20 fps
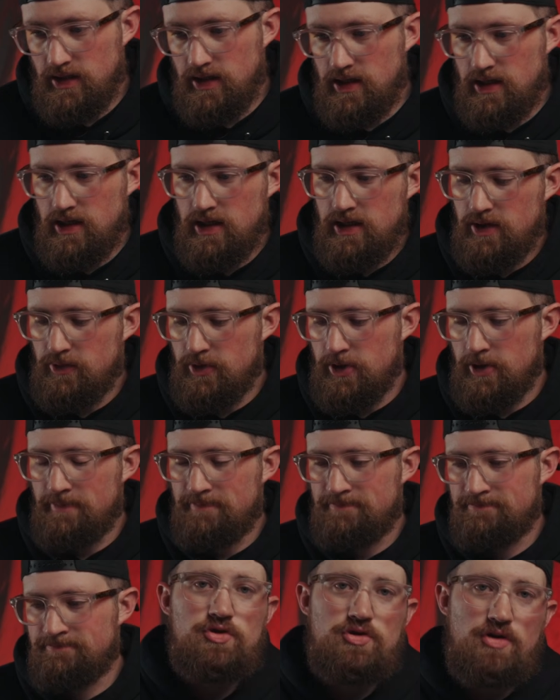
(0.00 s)
And there we go.
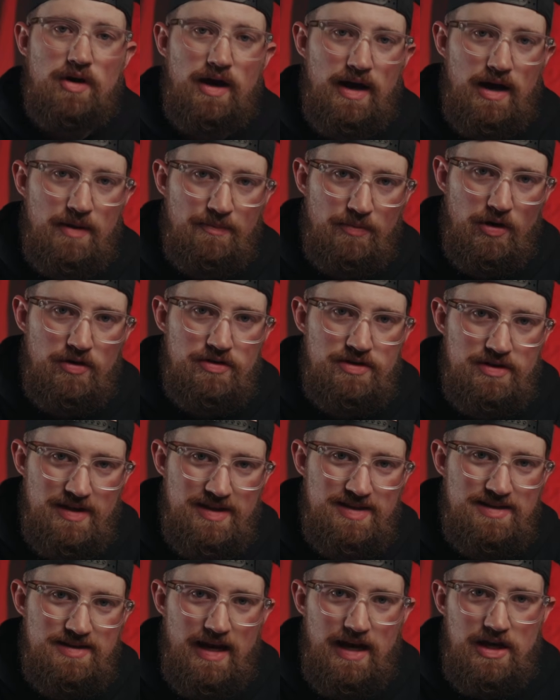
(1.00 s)
So I approached
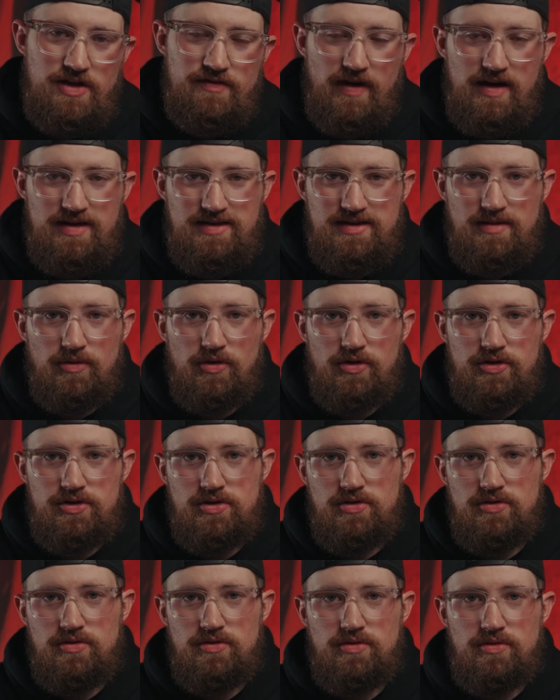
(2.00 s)
this stage very similar
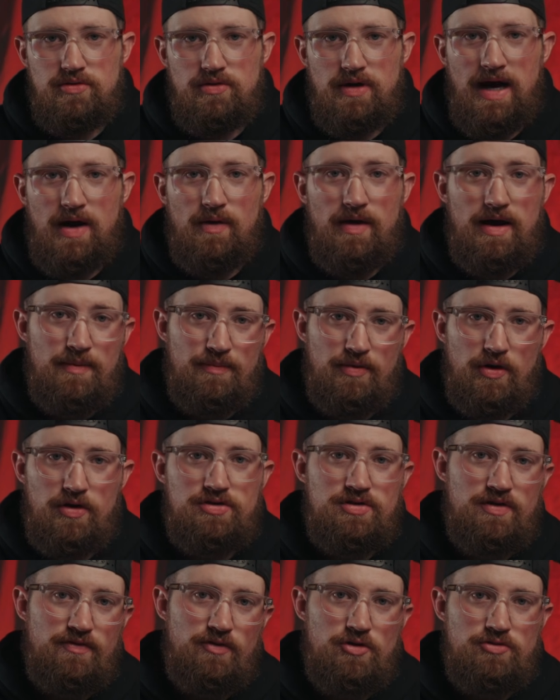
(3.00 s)
to how I
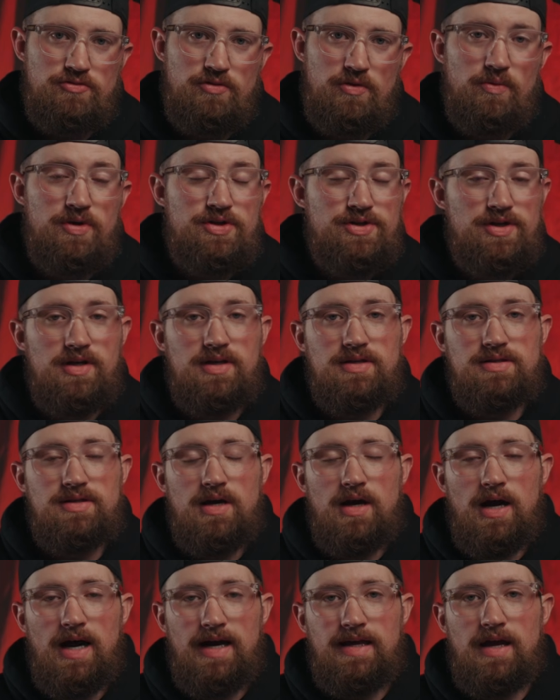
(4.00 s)
approached the first one, which is
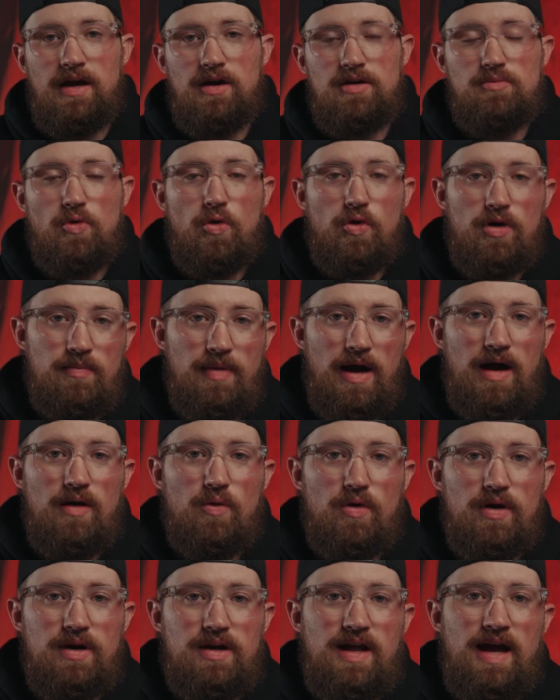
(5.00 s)
I cared more about
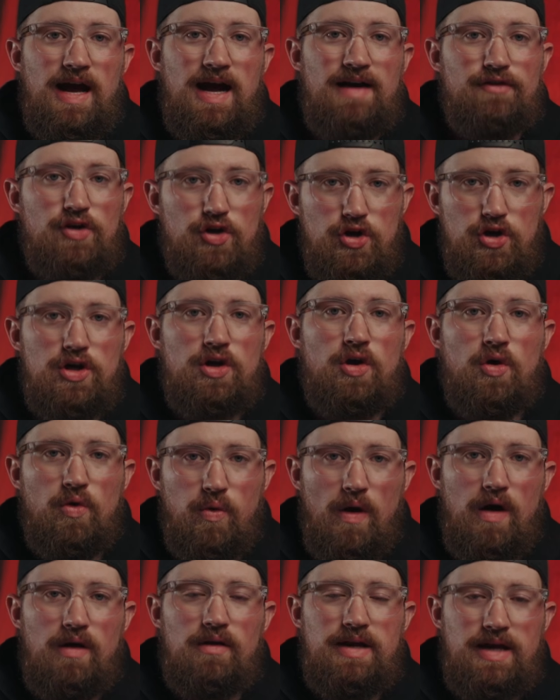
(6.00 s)
wanting to have good
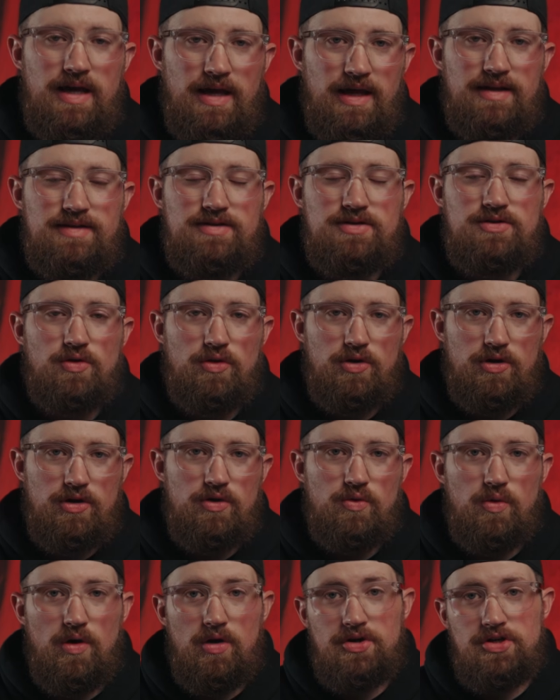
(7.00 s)
quality hits or
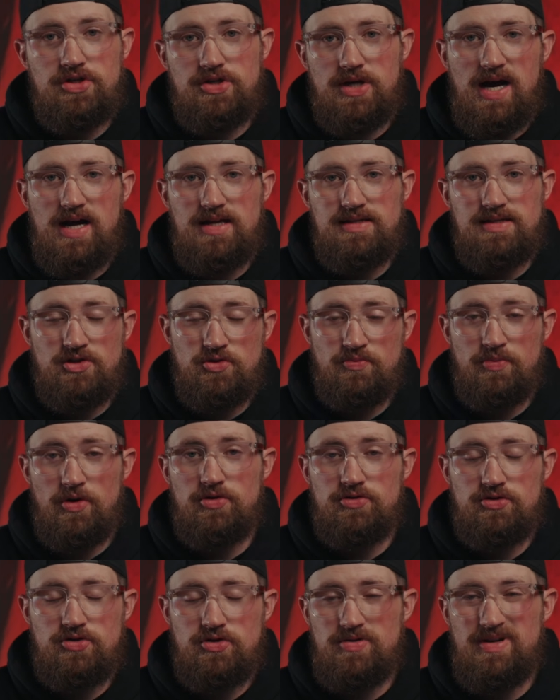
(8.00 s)
good quality shots as
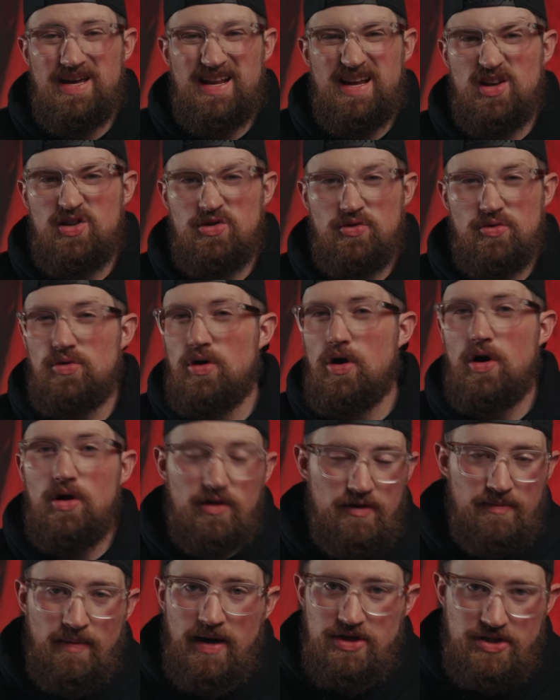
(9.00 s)
opposed to getting through
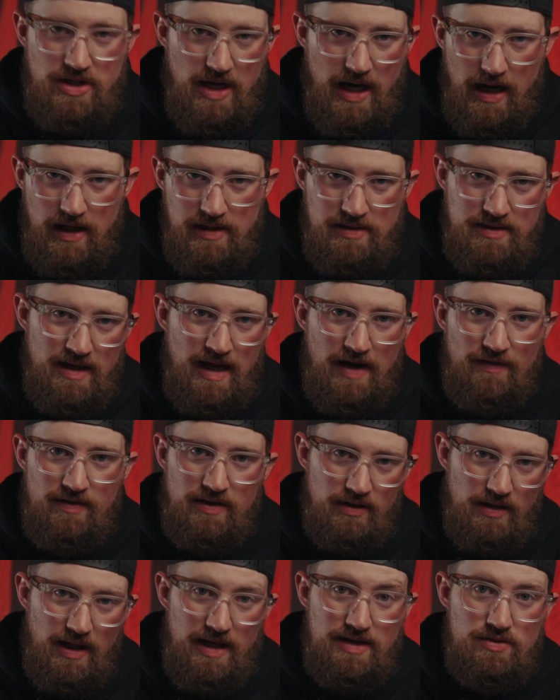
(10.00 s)
all of my shots and
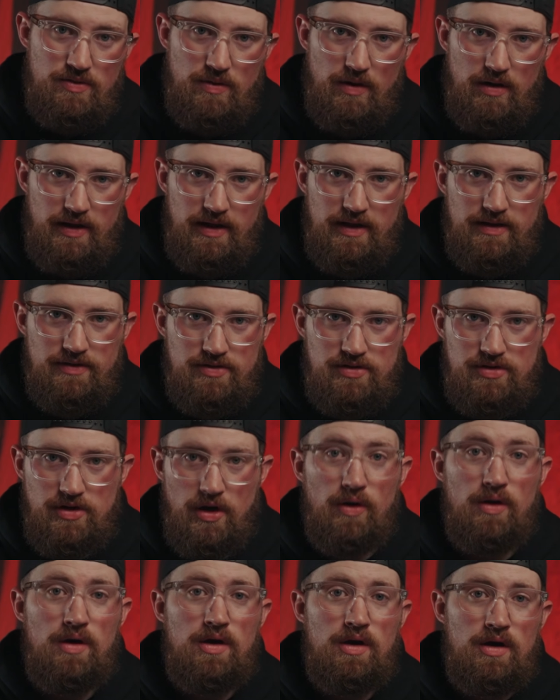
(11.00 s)
having less quality hits.
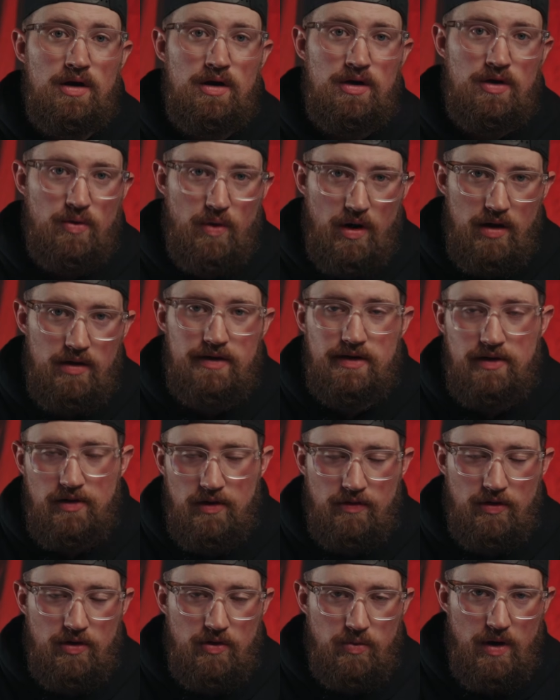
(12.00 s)
So quality
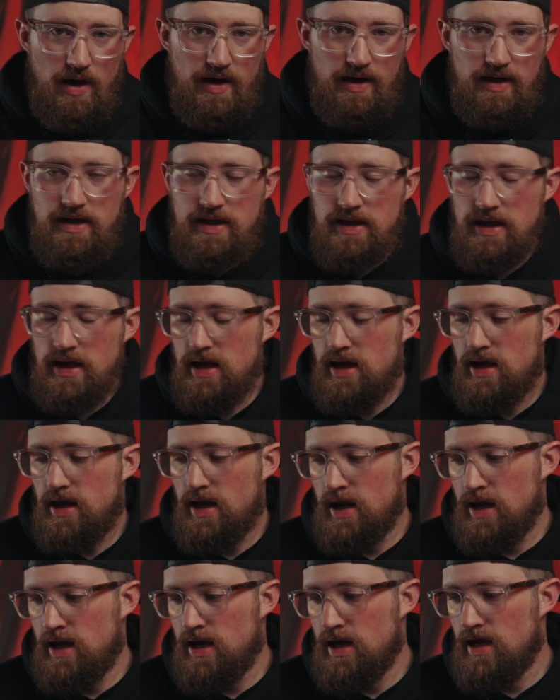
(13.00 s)
over quantity,
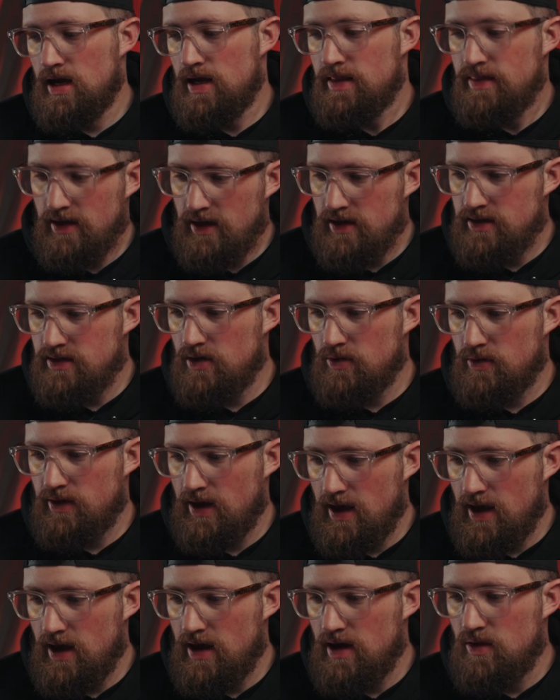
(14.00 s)
and I think I did
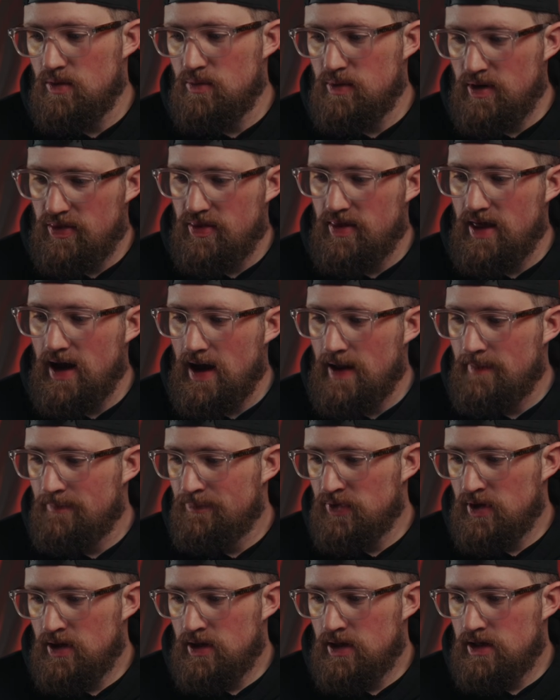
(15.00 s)
okay with that.
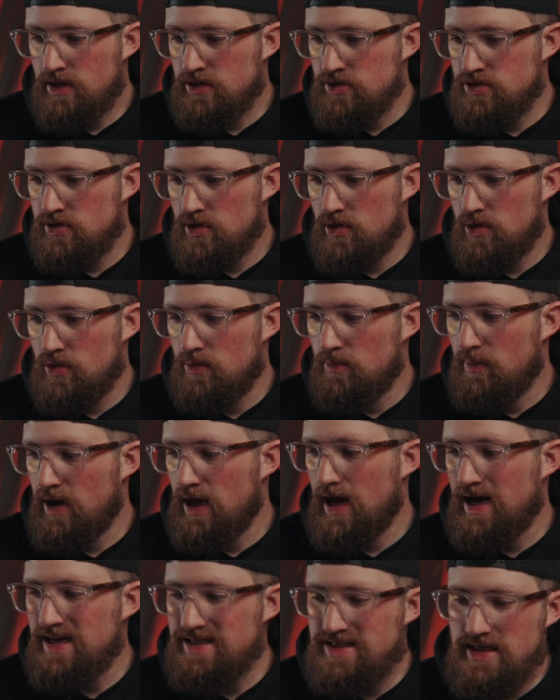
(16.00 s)
And so
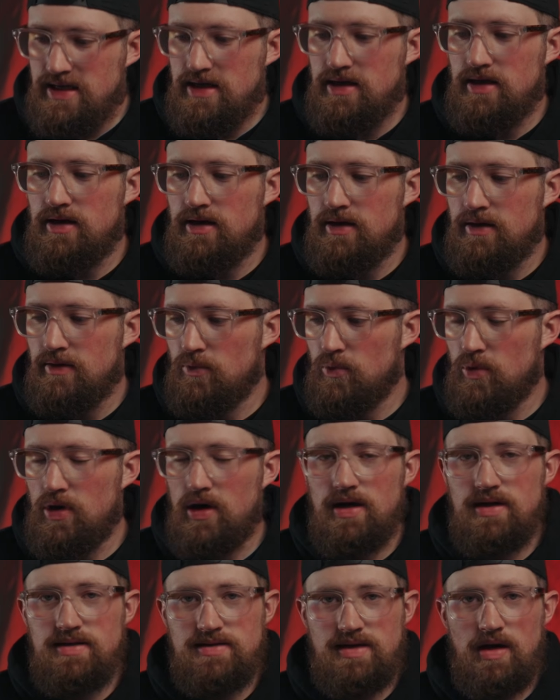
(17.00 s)
my idea
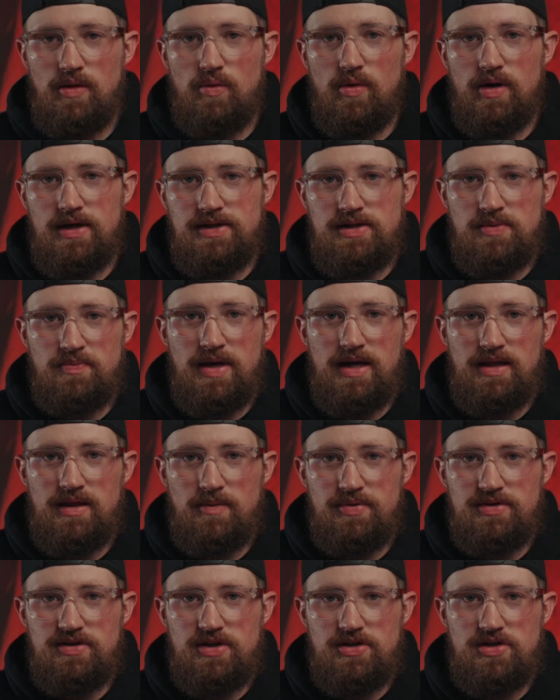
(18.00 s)
was I wanted to pick the
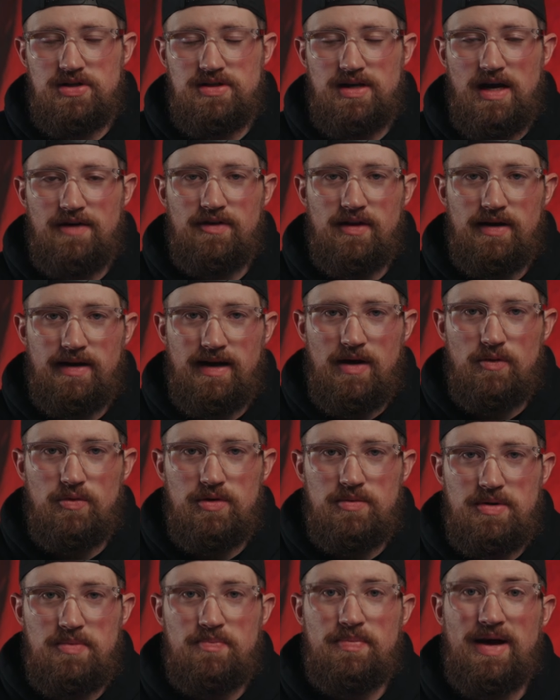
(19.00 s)
positions I felt like I
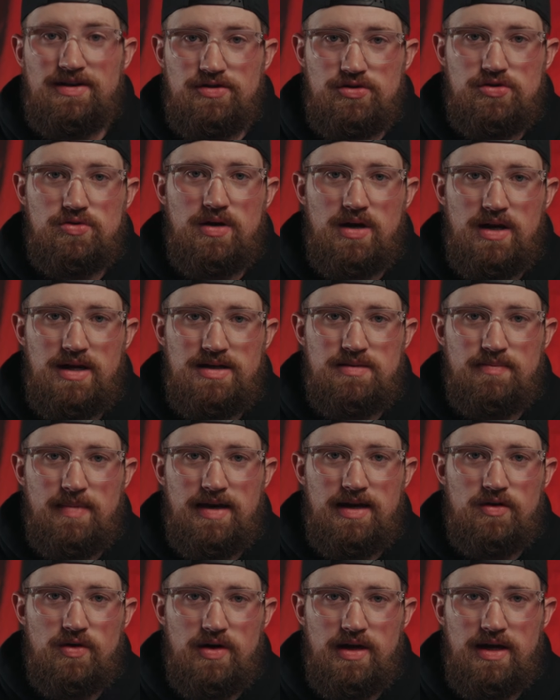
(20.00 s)
would be best suited in to
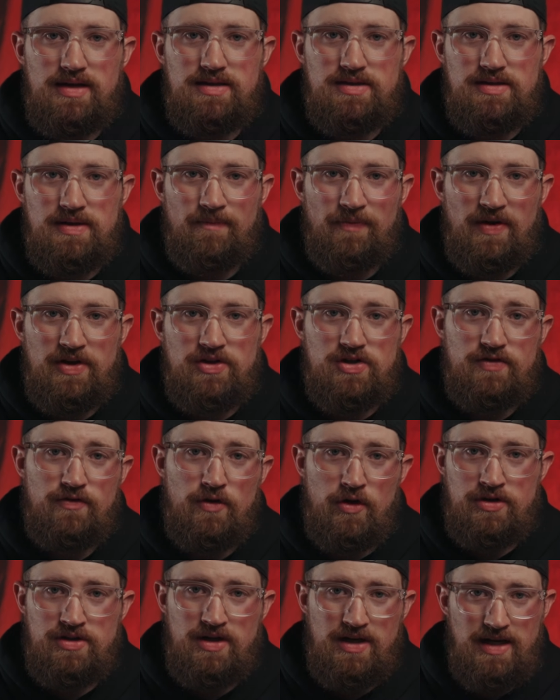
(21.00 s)
make good hits and just
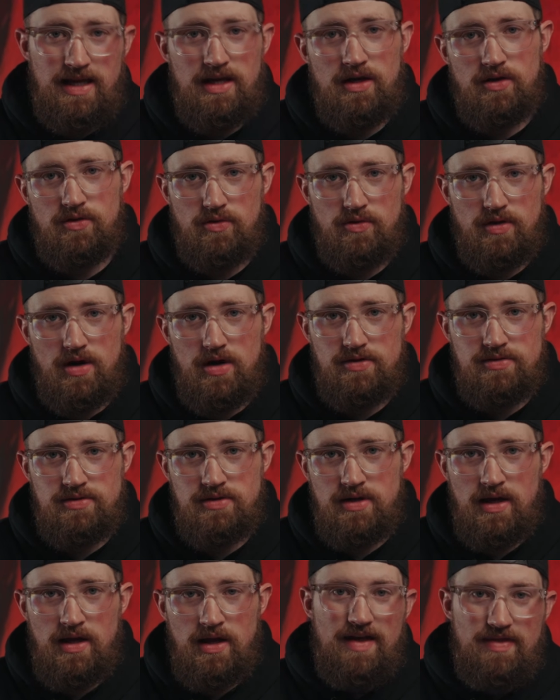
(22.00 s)
focus on getting through
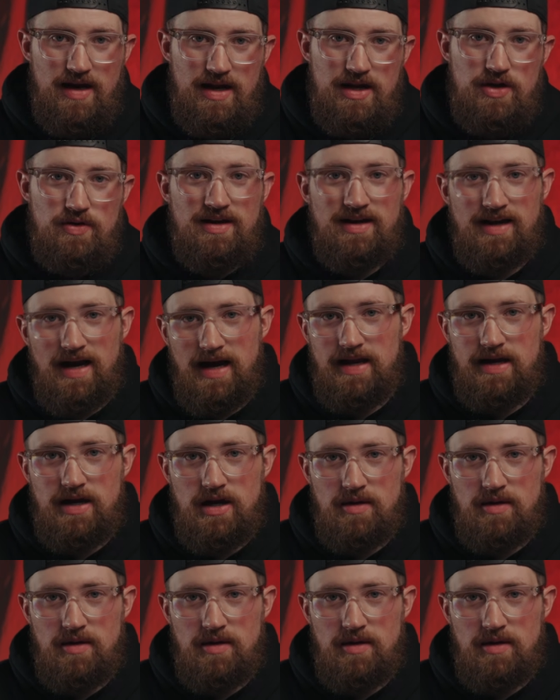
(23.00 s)
those. And then you can kind of